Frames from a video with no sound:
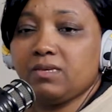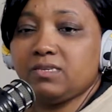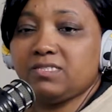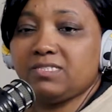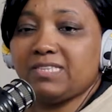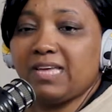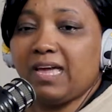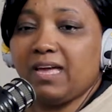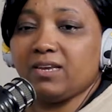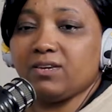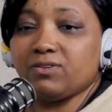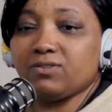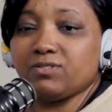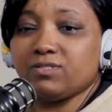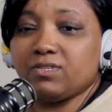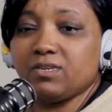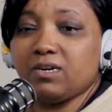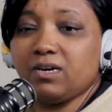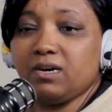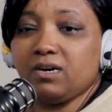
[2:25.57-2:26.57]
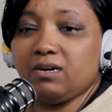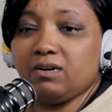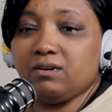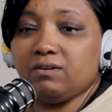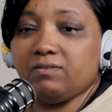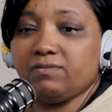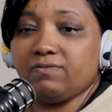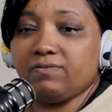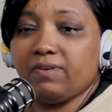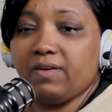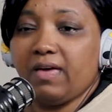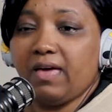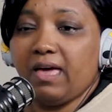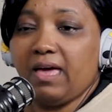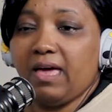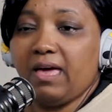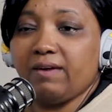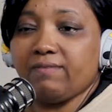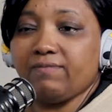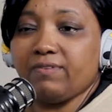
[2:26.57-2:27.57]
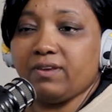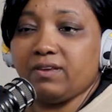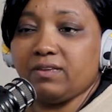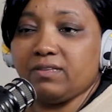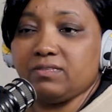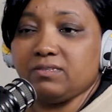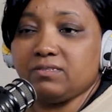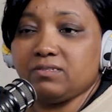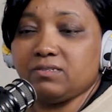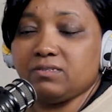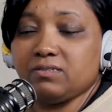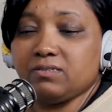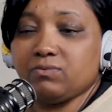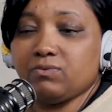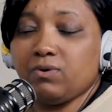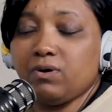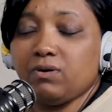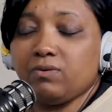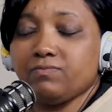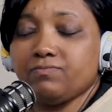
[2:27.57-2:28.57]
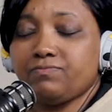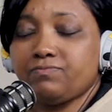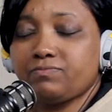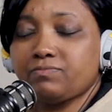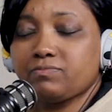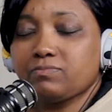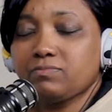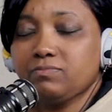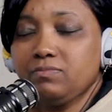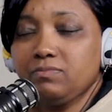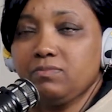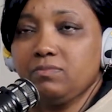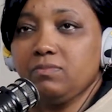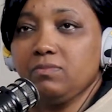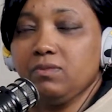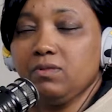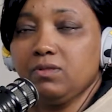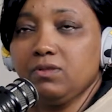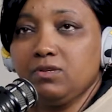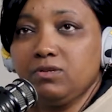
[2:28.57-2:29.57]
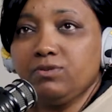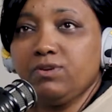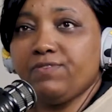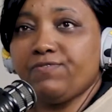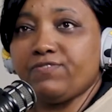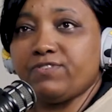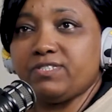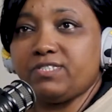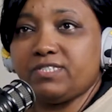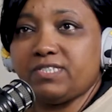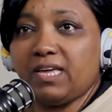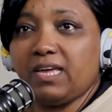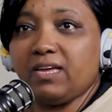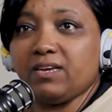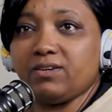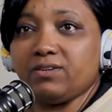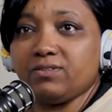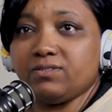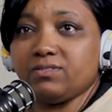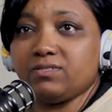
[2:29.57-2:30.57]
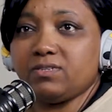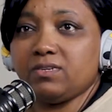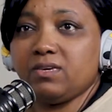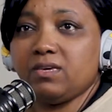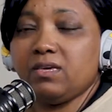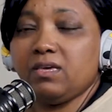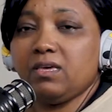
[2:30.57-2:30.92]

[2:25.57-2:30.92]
standards of evidence. Well, two different standards.